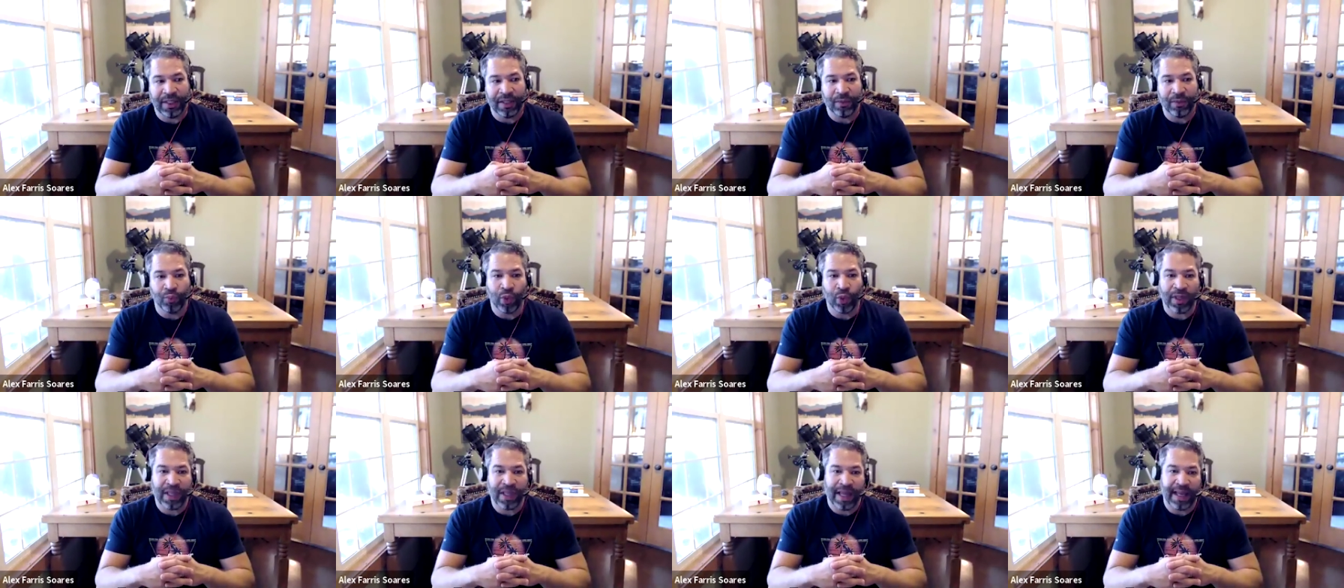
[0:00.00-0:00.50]

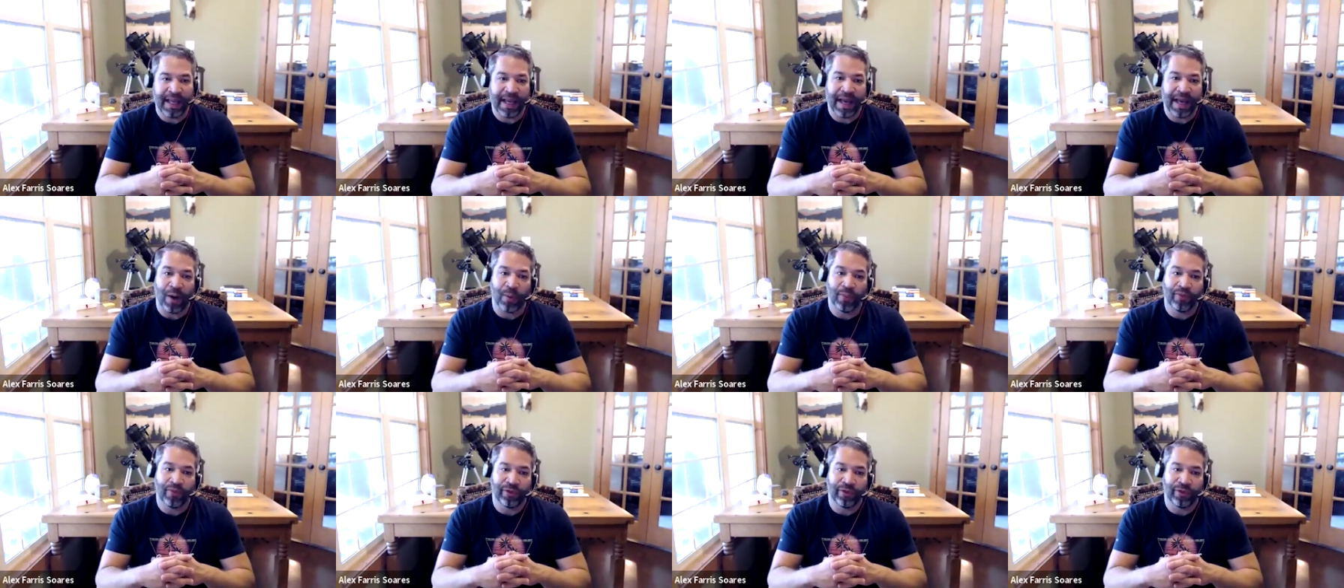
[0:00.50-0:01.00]
were they
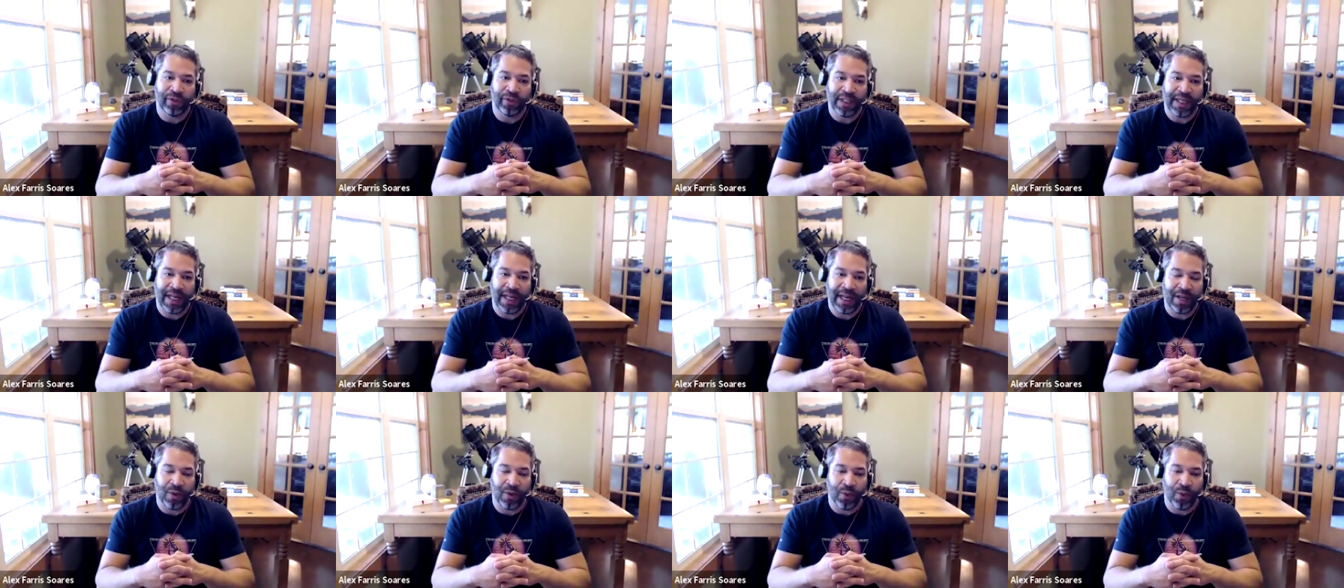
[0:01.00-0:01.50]
helpful in
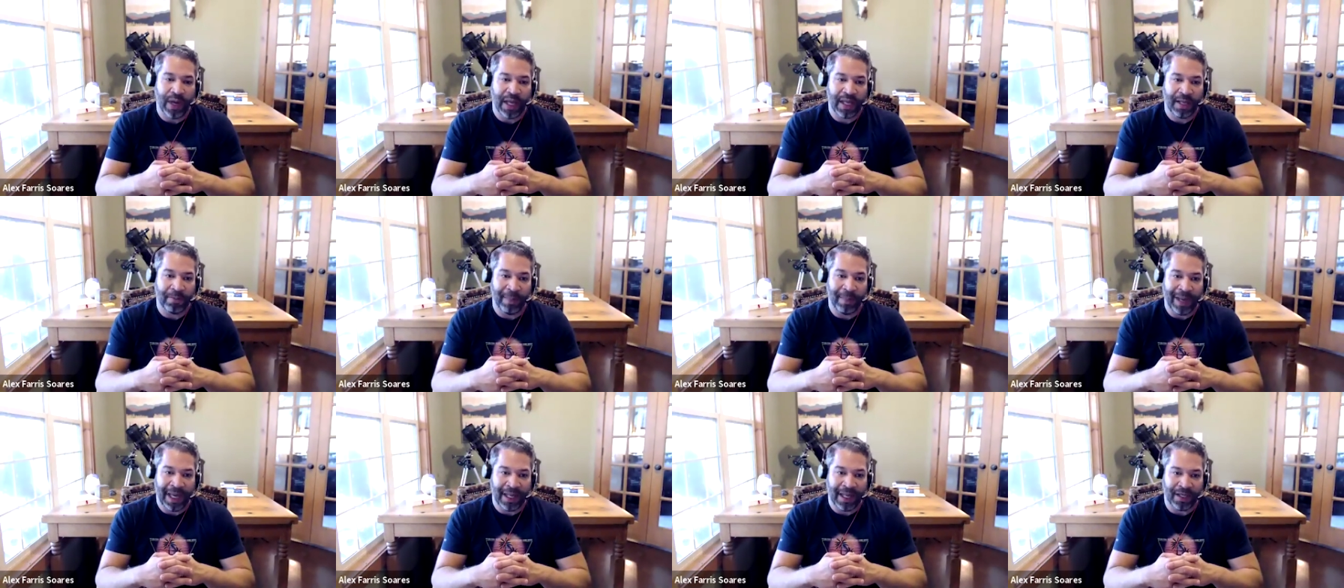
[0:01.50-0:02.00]
any way in
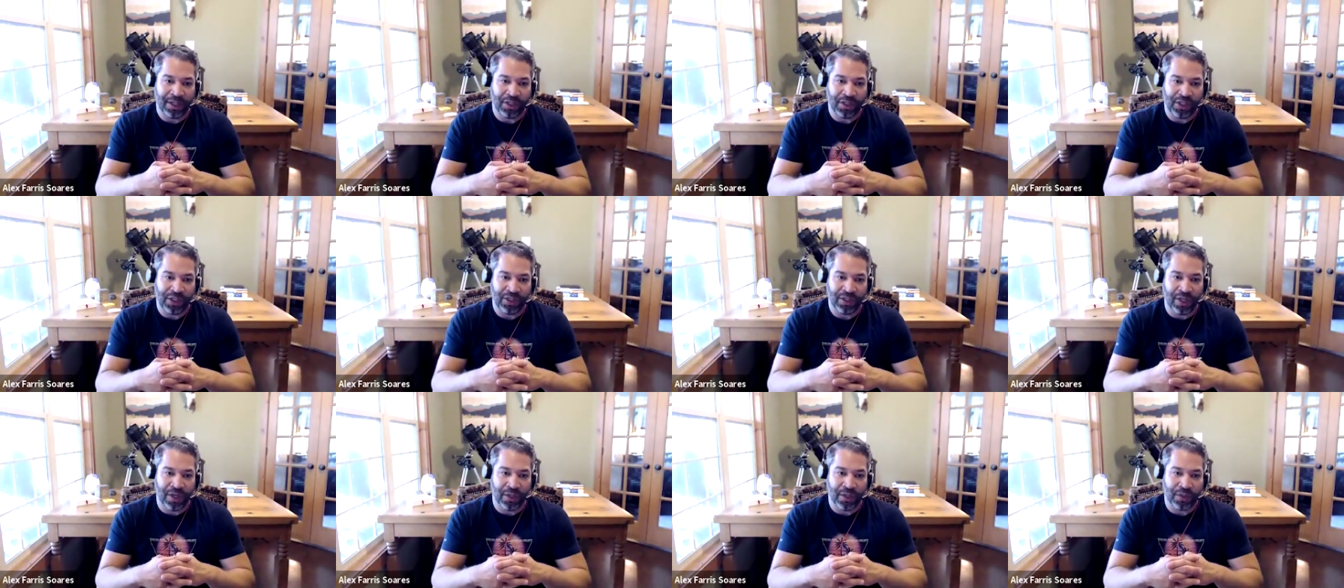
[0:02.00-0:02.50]

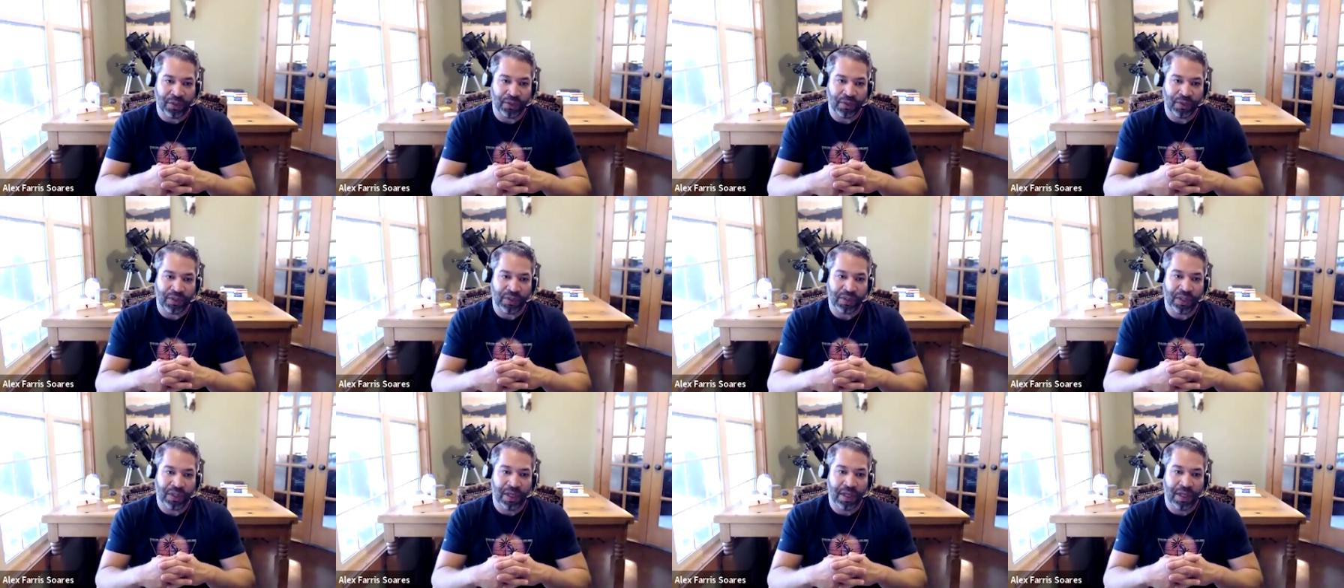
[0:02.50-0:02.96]
managing those